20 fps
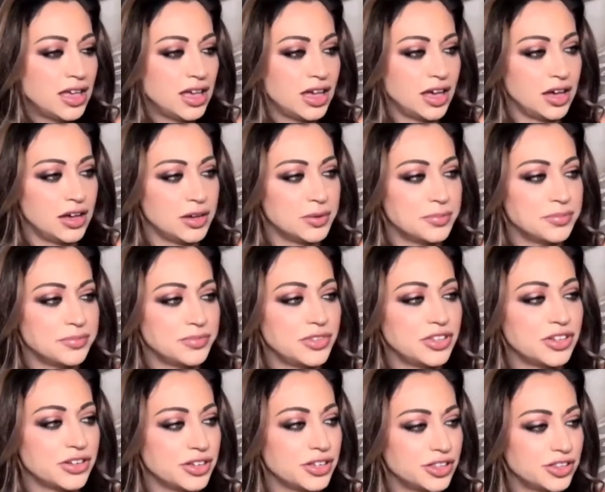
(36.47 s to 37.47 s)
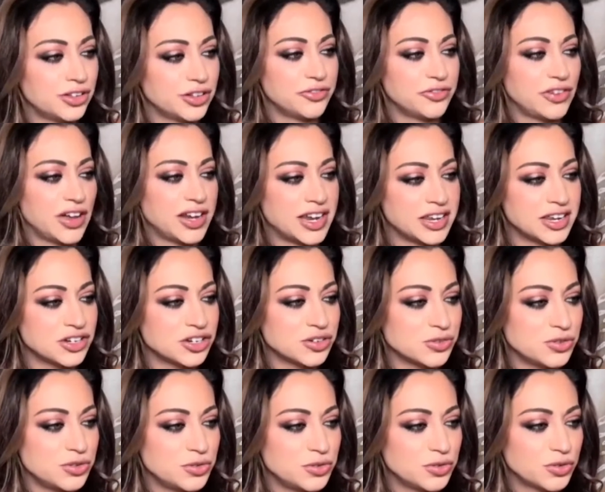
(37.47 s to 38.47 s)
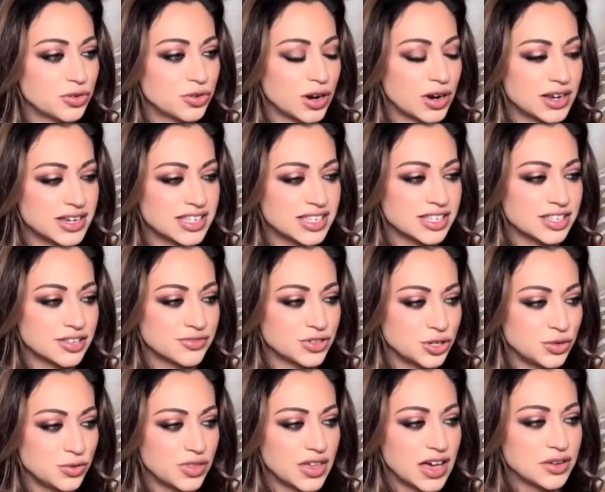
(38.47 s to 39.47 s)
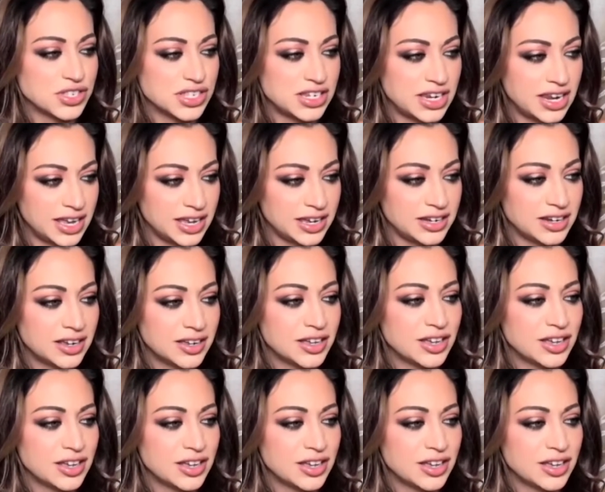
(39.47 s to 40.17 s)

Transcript: the financial crisis of 2008,